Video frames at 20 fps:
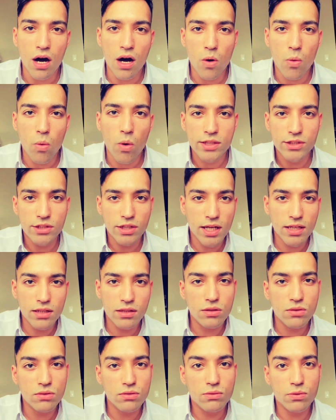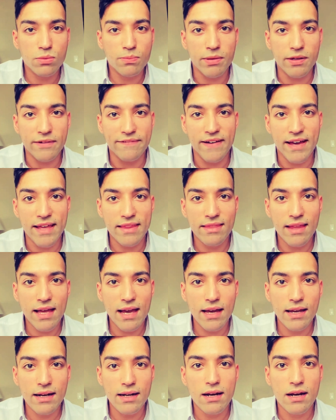What you can do to prevent
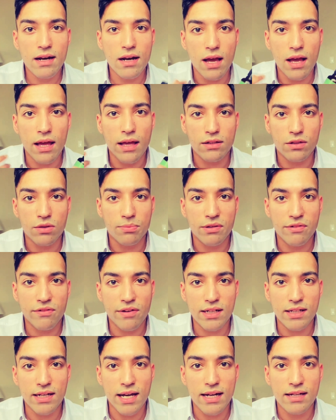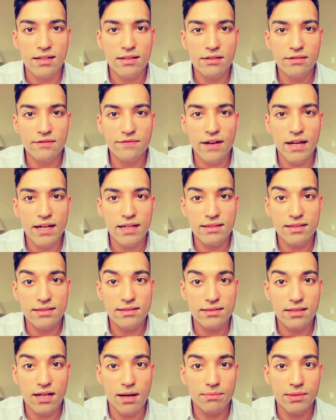that and to prevent dandruff, and this
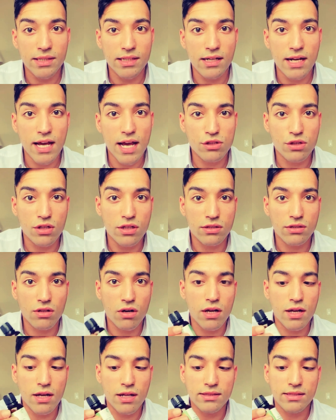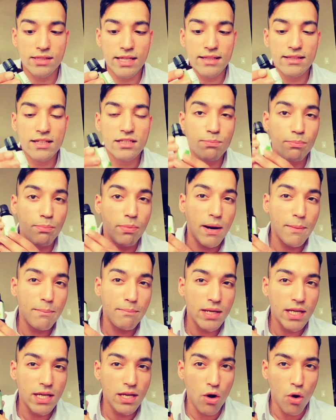is completely natural, is take this
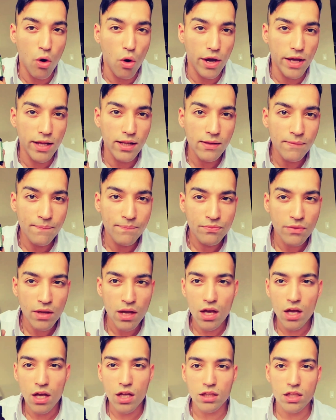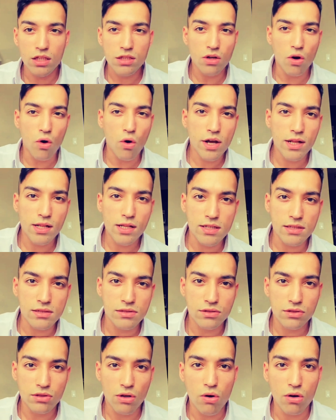Brahmi oil. This oil is
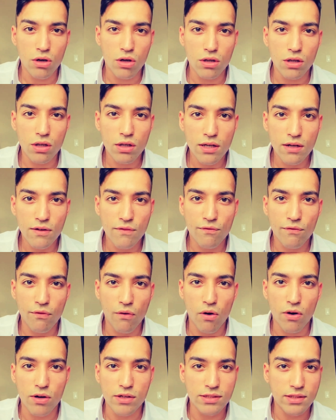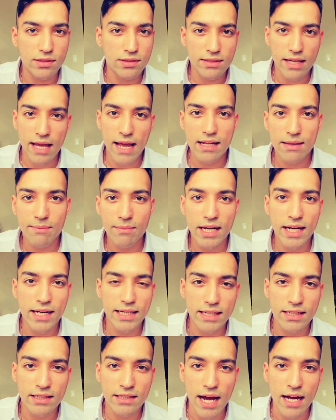so good for just
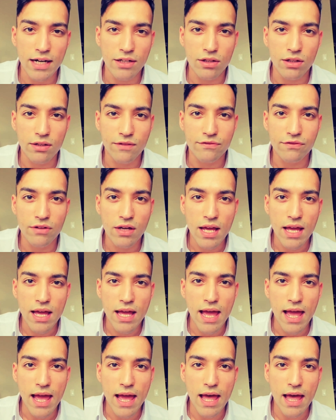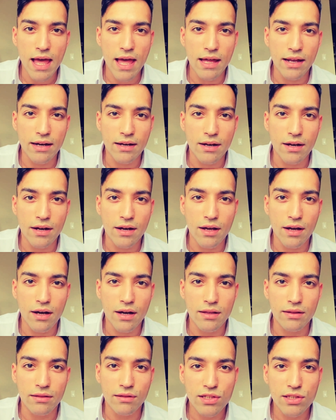eliminating dandruff, and
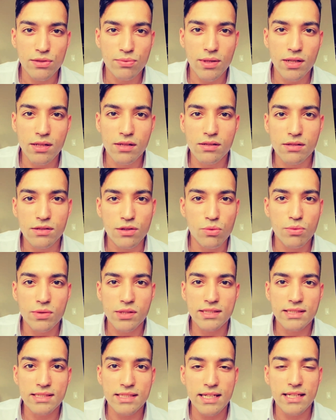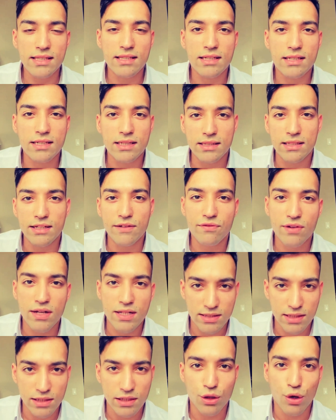this will, you will see the
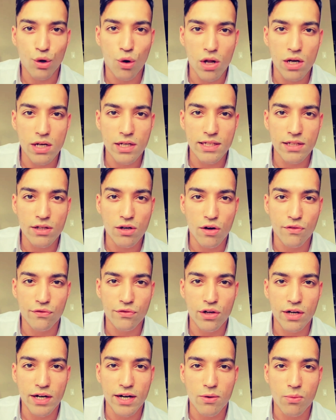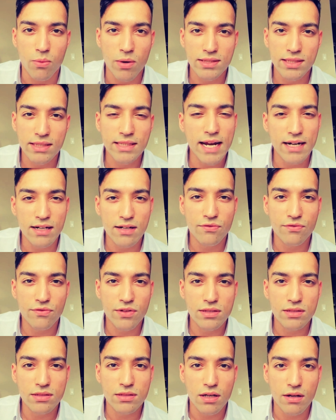difference in quality of your hair. Once the dandruff
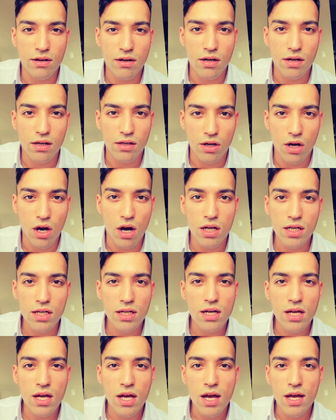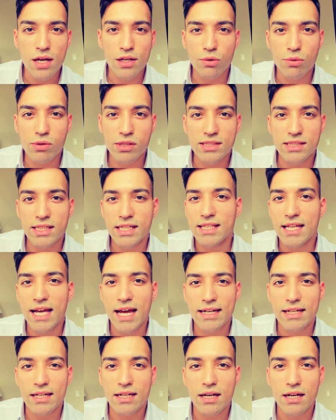is gone, you will see
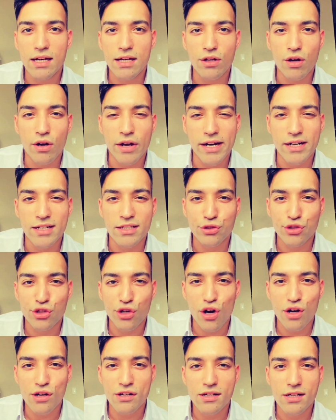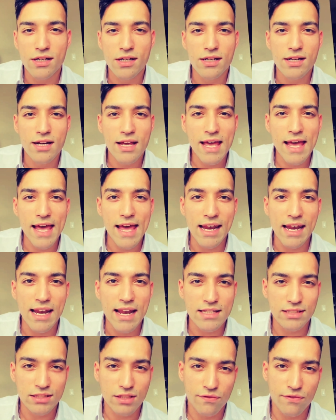that your hair is stronger and
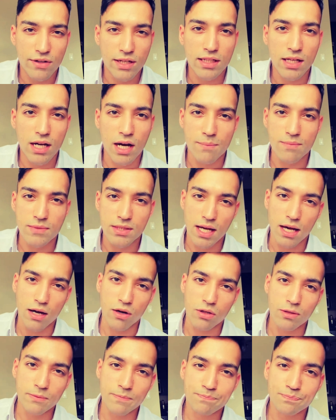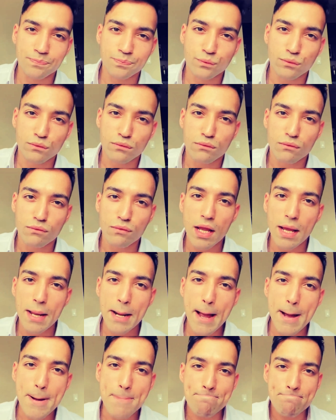less of it comes out.
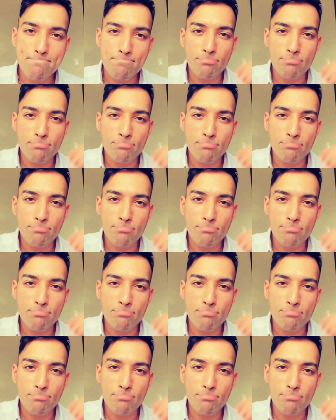Now,